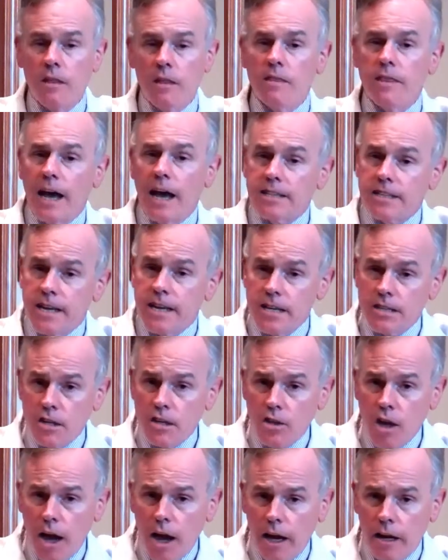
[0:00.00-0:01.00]
That takes a
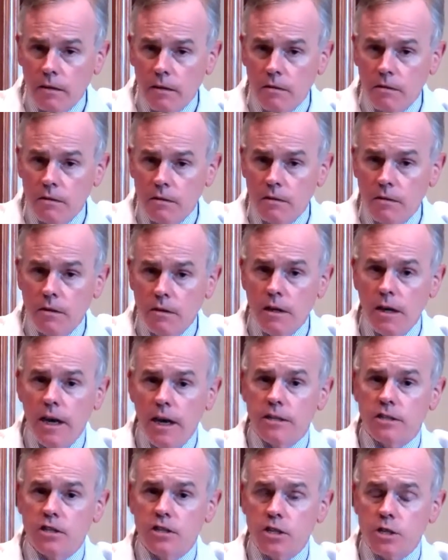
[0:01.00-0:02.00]
lot.
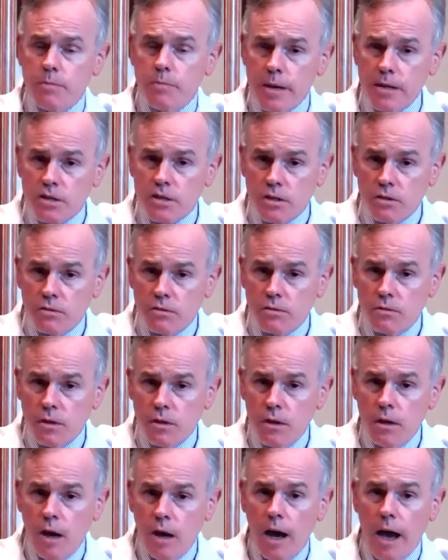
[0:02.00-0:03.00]
It's expensive,
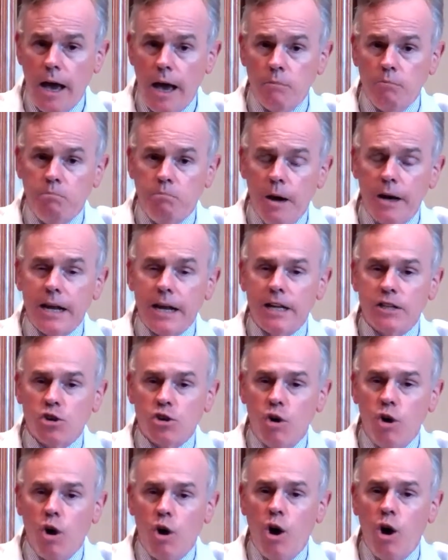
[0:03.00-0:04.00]
but
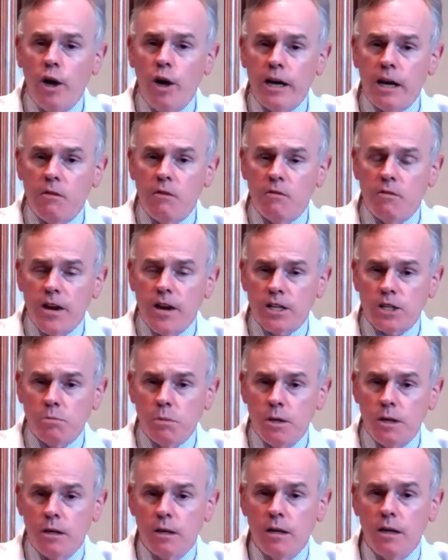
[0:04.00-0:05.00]
it's all an
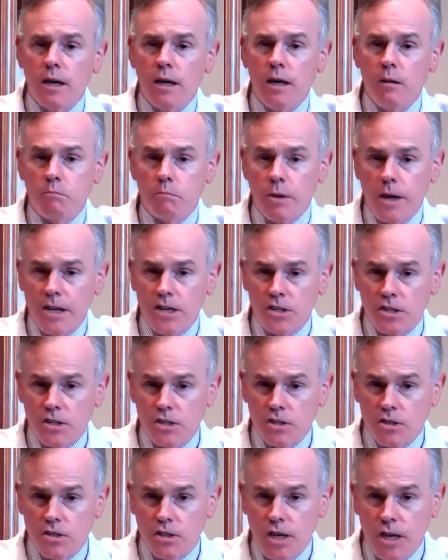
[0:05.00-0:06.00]
investment in
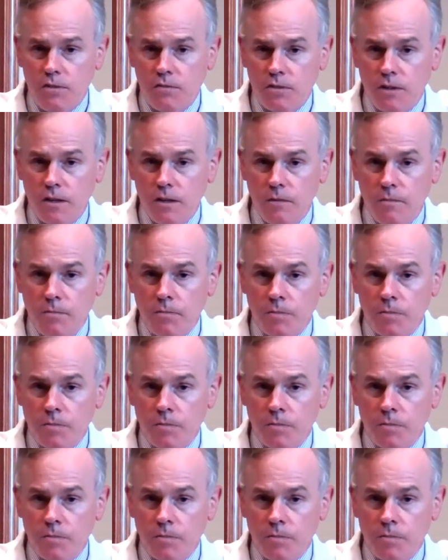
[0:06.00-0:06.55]
patient safety.